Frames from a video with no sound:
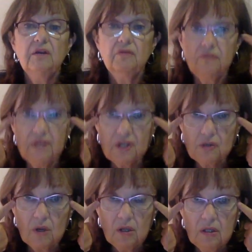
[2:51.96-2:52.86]

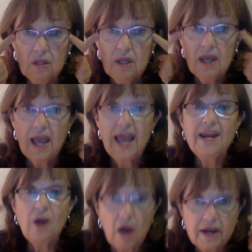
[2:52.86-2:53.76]
visual,
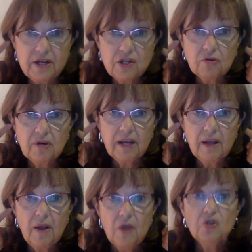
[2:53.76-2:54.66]
and auditory.
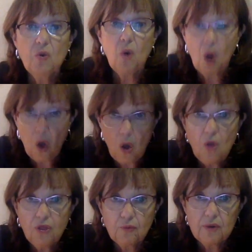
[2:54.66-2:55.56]
So
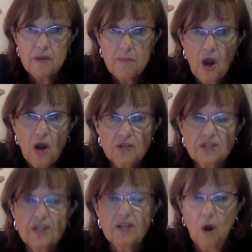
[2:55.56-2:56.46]
all three
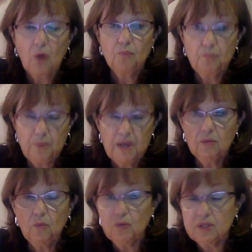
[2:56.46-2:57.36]
parts that are big
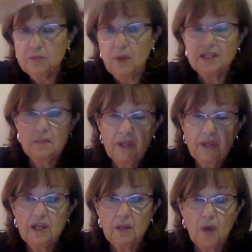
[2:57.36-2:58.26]

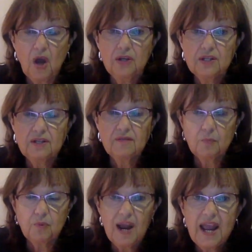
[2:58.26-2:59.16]
responsibility parts of the
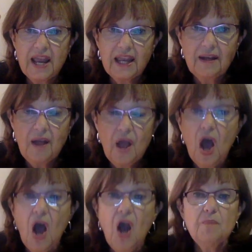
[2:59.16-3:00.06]
brain
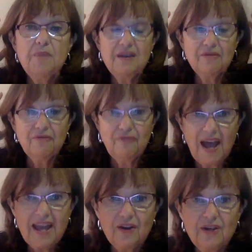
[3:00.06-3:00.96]
are being
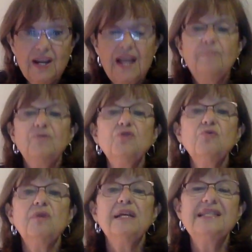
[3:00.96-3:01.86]
fired
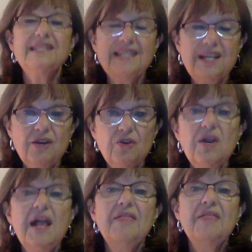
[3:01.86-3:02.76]
to
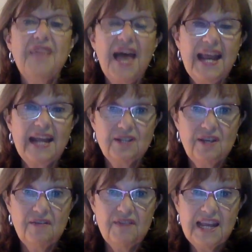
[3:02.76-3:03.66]
consider that
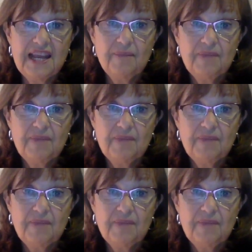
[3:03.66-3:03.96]
activity.